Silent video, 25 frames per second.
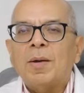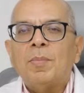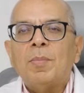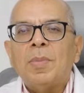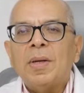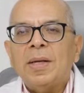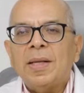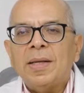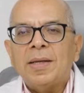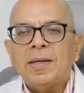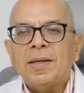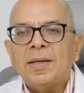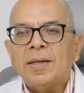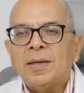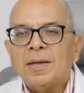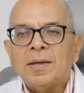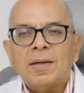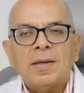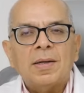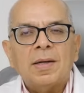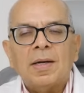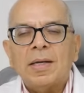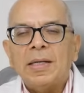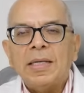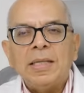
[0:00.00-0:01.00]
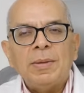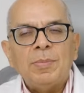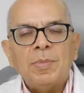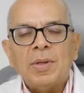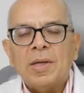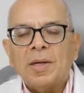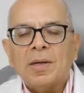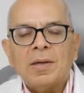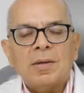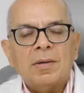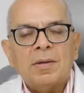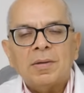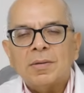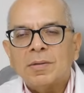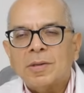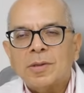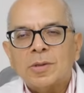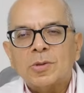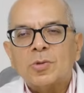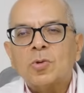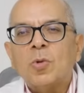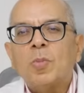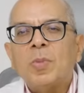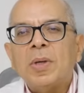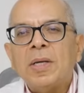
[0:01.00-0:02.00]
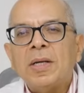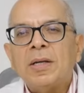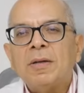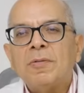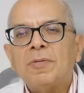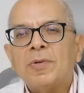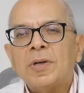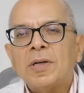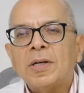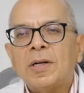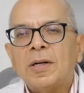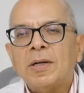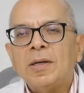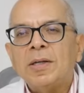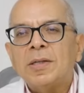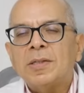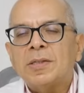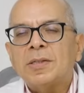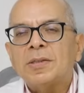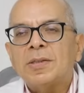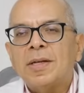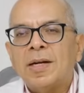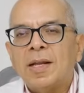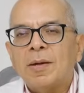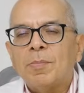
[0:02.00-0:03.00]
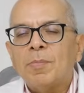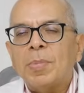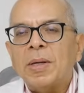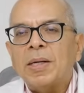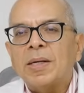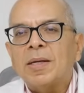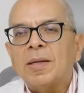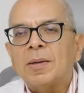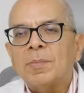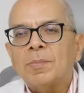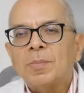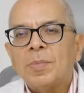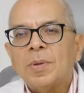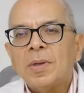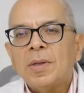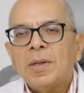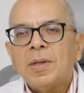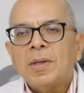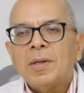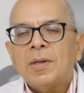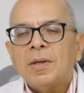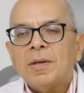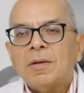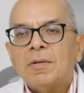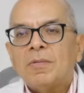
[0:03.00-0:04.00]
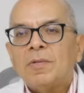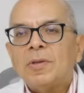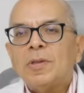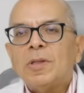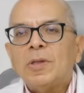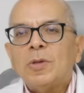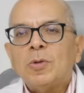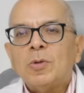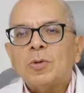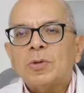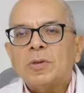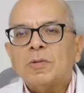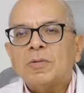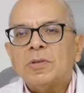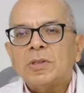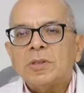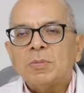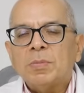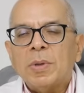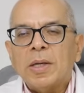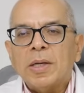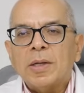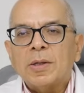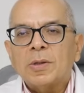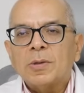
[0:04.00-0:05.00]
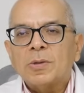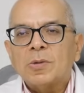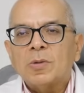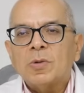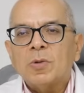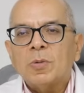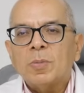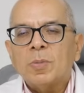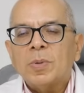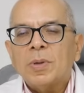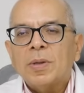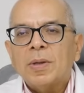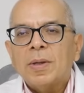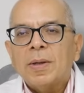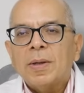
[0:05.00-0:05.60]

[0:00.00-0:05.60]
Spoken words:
up malaria, anemia. There's so many different conditions that I picked up with the use of this microscope.